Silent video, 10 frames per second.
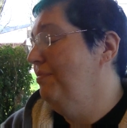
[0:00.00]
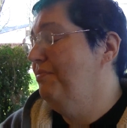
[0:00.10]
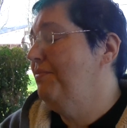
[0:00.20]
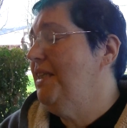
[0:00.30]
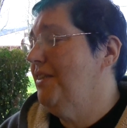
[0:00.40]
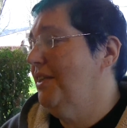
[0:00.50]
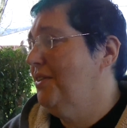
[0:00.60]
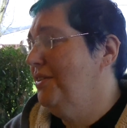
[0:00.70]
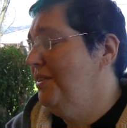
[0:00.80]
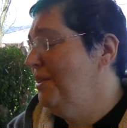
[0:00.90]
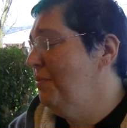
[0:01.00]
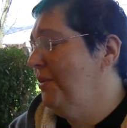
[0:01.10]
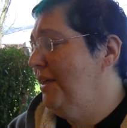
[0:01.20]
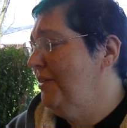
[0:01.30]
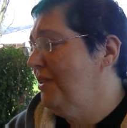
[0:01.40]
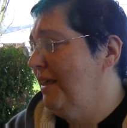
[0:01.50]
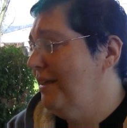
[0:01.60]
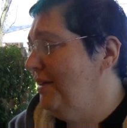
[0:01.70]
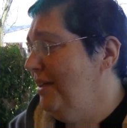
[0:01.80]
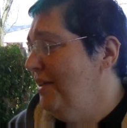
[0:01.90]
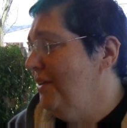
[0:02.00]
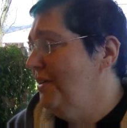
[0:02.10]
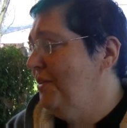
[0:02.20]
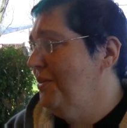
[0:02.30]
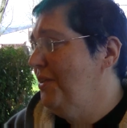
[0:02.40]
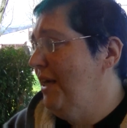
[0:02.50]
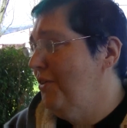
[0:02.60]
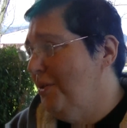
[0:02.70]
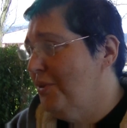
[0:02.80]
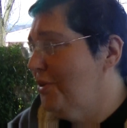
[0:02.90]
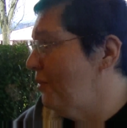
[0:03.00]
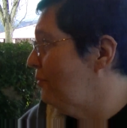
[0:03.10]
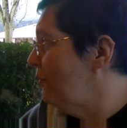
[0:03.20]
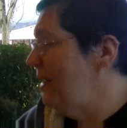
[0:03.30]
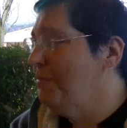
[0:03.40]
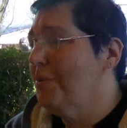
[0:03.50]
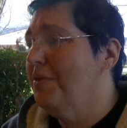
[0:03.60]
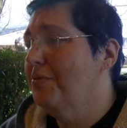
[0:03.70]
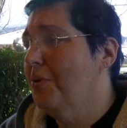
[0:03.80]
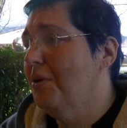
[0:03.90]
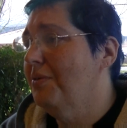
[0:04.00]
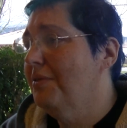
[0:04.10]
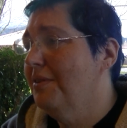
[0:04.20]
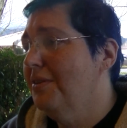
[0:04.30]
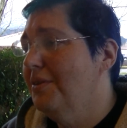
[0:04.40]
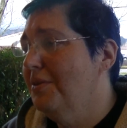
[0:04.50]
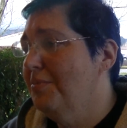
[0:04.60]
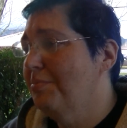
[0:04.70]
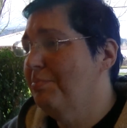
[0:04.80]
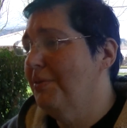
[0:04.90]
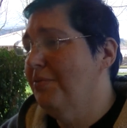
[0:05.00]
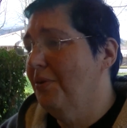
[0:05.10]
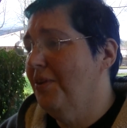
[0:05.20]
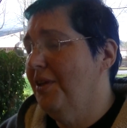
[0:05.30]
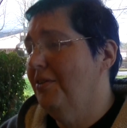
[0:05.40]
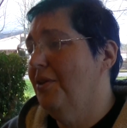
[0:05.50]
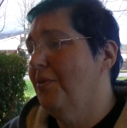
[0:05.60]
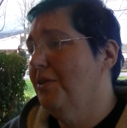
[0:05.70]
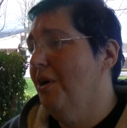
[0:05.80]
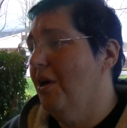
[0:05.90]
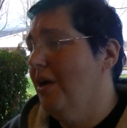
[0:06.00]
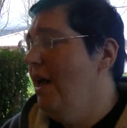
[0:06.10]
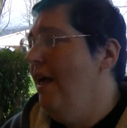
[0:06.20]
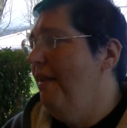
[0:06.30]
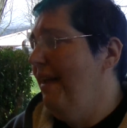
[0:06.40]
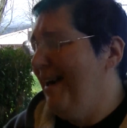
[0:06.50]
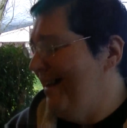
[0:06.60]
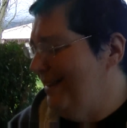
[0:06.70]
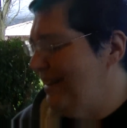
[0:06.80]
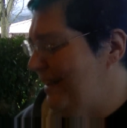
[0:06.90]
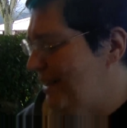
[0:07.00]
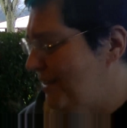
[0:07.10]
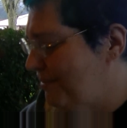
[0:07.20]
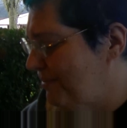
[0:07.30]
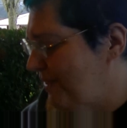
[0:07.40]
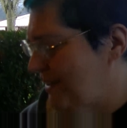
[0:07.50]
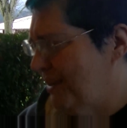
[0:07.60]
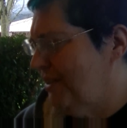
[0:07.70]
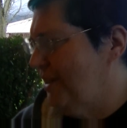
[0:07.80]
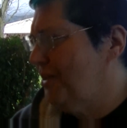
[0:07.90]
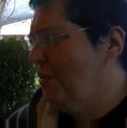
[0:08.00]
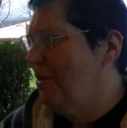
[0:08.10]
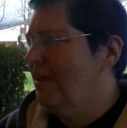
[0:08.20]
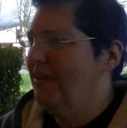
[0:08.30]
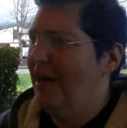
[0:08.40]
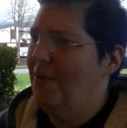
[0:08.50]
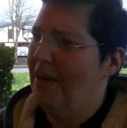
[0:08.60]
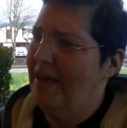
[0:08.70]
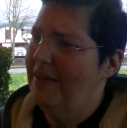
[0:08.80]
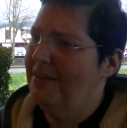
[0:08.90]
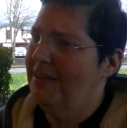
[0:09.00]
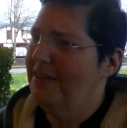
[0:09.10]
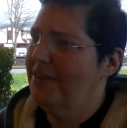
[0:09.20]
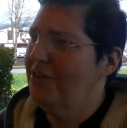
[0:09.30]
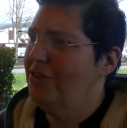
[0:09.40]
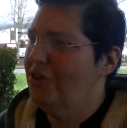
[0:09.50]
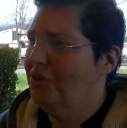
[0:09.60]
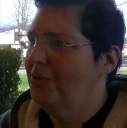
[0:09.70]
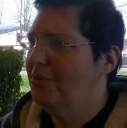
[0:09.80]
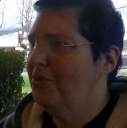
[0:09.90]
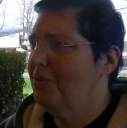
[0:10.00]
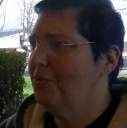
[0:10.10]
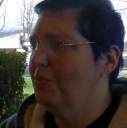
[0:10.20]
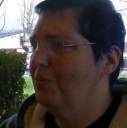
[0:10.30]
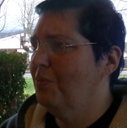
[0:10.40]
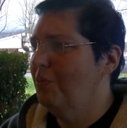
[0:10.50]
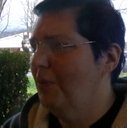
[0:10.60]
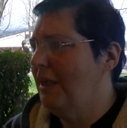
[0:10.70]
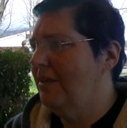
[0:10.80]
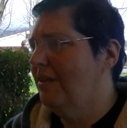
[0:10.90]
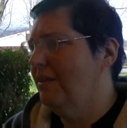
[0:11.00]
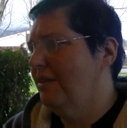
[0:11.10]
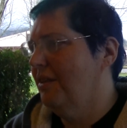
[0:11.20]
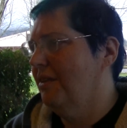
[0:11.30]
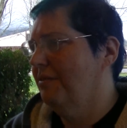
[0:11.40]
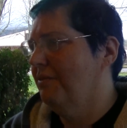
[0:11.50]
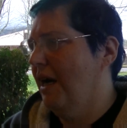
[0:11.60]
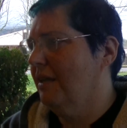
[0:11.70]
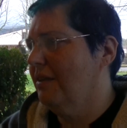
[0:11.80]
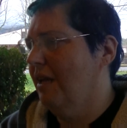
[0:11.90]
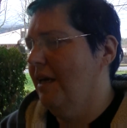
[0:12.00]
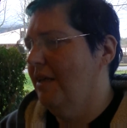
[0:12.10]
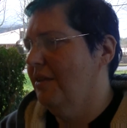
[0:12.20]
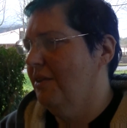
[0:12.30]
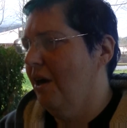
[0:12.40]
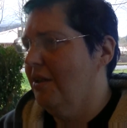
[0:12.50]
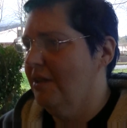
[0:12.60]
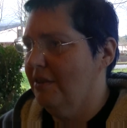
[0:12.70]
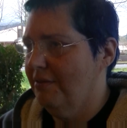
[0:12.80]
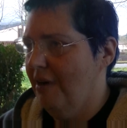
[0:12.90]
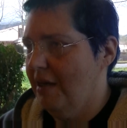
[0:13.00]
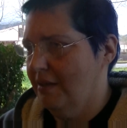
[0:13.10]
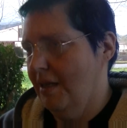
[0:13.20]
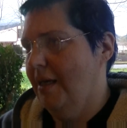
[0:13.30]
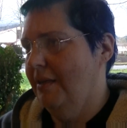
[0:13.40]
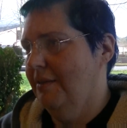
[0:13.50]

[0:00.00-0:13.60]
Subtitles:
physics, simple things like there was no rainbow before the Noah's Ark. Physics doesn't work that way. It doesn't choose when to diffract light and not to diffract light.